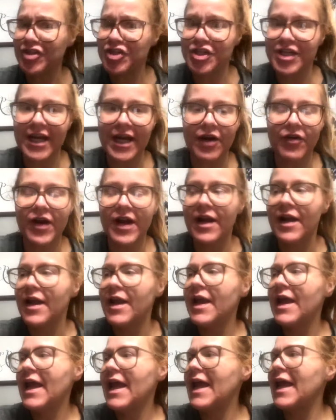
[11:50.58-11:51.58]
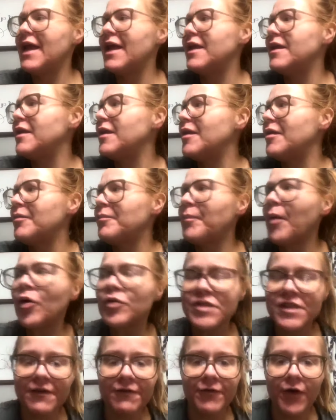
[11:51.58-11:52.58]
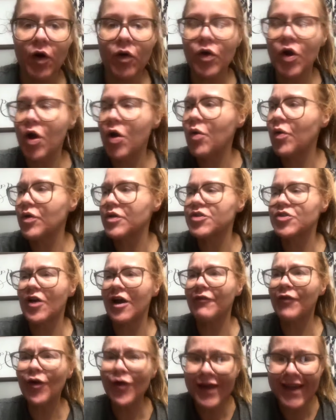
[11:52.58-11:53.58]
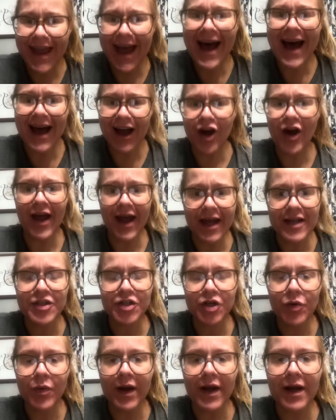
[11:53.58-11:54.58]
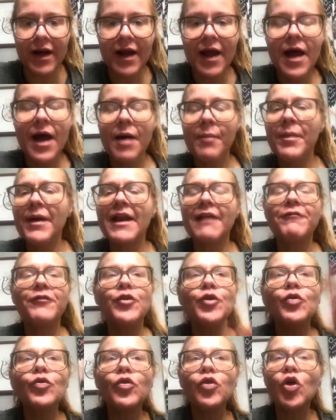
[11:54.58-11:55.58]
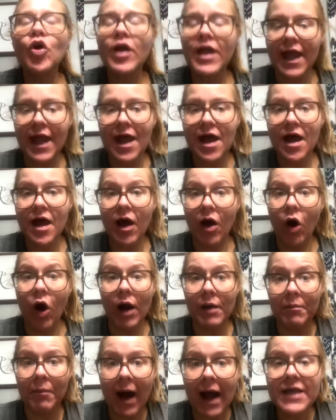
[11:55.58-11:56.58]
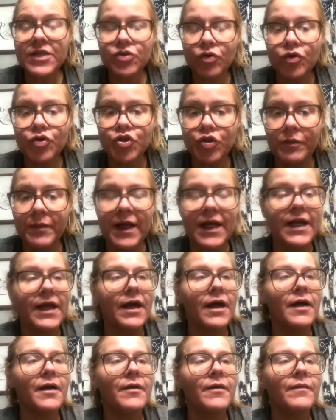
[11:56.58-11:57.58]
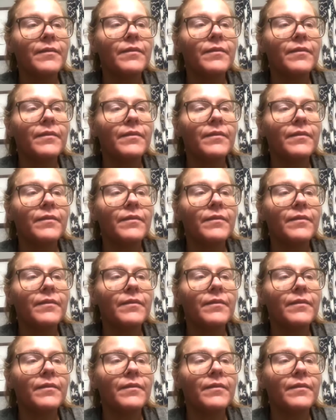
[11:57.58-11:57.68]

share it and post a photo or a stock photo yeah go ahead do it but if you look on my social media